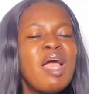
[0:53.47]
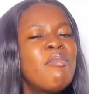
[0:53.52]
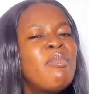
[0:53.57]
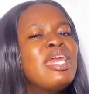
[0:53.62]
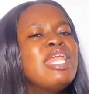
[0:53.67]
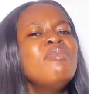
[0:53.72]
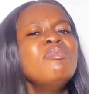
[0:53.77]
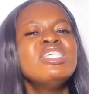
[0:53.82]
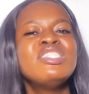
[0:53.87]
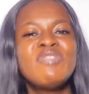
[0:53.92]
My
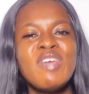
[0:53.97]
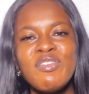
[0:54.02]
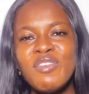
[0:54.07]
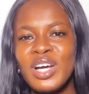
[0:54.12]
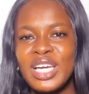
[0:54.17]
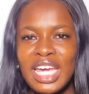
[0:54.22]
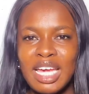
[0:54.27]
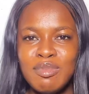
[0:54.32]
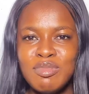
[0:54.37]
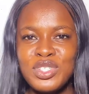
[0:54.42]
name is Favour
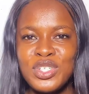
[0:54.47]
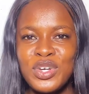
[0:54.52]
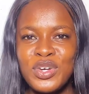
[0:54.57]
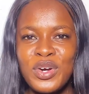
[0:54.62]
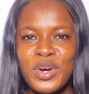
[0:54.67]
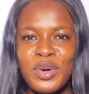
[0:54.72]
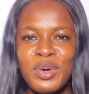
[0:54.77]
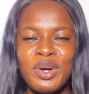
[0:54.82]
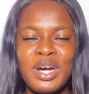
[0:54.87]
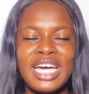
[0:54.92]
Kemjii
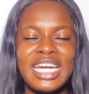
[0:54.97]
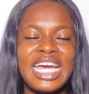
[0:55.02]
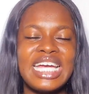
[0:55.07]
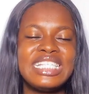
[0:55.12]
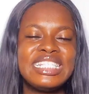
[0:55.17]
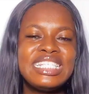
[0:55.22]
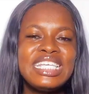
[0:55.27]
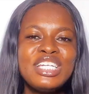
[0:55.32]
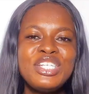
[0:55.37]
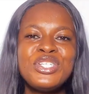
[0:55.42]
Okoro, and I
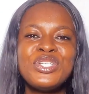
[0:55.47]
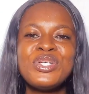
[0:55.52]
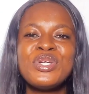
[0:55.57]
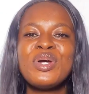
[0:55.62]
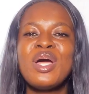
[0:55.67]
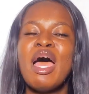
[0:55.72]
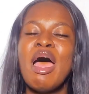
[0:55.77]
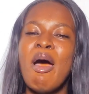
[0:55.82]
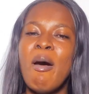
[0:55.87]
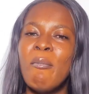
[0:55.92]
teach you
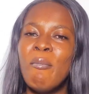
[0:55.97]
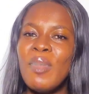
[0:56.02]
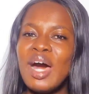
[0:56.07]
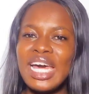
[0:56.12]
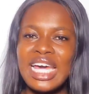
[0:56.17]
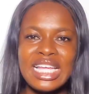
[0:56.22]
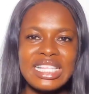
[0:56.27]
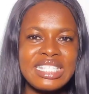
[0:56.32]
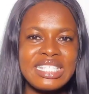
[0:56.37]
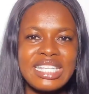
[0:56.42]

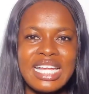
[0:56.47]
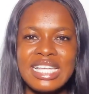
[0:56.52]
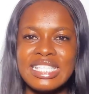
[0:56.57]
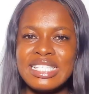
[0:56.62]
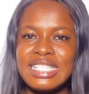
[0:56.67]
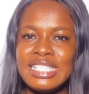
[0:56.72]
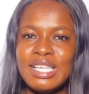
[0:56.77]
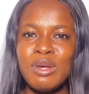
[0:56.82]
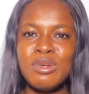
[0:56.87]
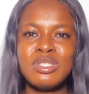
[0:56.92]
marketing and
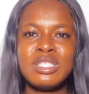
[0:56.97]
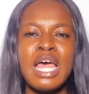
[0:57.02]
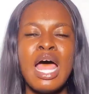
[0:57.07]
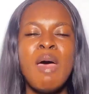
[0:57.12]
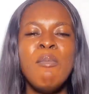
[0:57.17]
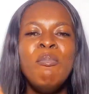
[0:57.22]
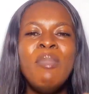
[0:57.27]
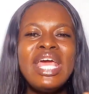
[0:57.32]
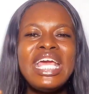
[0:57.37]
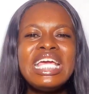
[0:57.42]
sales,
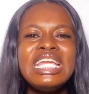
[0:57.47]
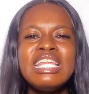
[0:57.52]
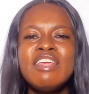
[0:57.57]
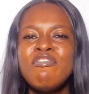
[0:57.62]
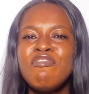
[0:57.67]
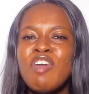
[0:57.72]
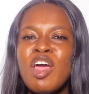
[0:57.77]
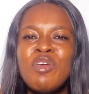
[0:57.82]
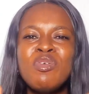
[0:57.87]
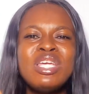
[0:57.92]
making
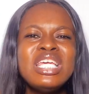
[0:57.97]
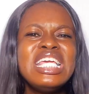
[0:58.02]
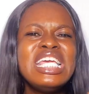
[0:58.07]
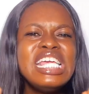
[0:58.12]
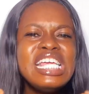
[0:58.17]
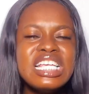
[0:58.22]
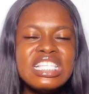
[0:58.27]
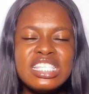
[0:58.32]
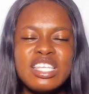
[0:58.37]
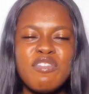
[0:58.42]
it very
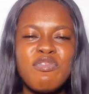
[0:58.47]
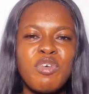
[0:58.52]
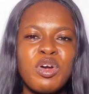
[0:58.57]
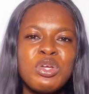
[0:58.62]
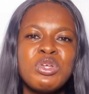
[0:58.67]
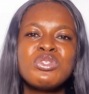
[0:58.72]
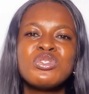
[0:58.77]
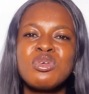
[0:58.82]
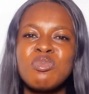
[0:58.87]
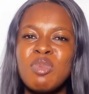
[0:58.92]
easy for
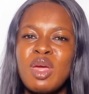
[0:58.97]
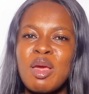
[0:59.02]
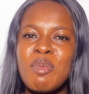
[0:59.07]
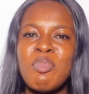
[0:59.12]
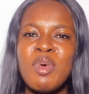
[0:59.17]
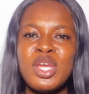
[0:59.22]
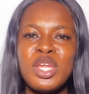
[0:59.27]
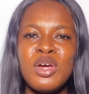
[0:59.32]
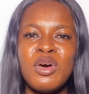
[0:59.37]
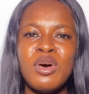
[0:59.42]
you to make
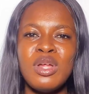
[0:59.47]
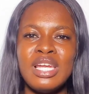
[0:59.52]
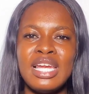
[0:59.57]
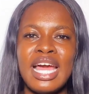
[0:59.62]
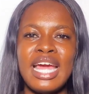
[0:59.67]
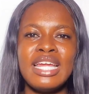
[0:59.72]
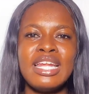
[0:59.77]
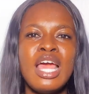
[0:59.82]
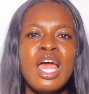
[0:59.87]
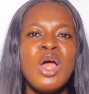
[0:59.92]
money
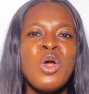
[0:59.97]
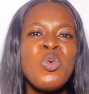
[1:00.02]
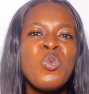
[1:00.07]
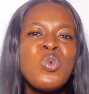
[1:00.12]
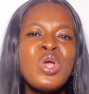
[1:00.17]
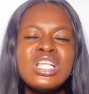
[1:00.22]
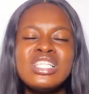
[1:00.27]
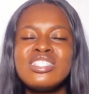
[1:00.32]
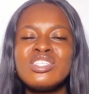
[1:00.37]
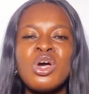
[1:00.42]
online
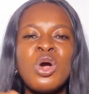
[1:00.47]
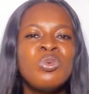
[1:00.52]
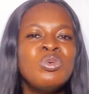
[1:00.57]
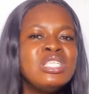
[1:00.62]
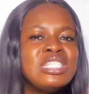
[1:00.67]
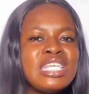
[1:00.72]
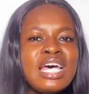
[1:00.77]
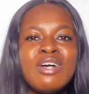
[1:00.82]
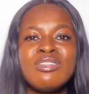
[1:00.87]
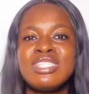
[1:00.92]
with or
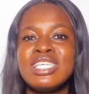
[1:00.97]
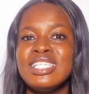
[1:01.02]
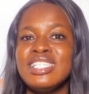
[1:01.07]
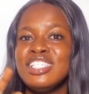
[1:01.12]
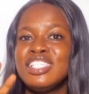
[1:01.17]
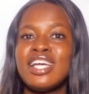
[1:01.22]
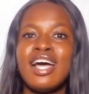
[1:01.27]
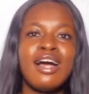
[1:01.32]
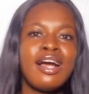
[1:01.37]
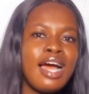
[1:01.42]
without
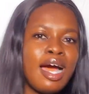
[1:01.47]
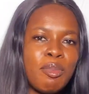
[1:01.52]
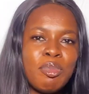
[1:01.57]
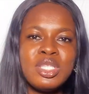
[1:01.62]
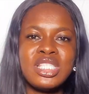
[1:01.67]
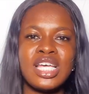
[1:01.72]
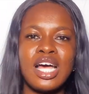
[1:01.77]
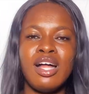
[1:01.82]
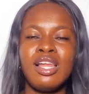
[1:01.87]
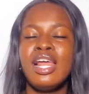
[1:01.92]
initial
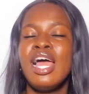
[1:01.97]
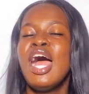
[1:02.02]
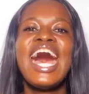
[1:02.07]
capital.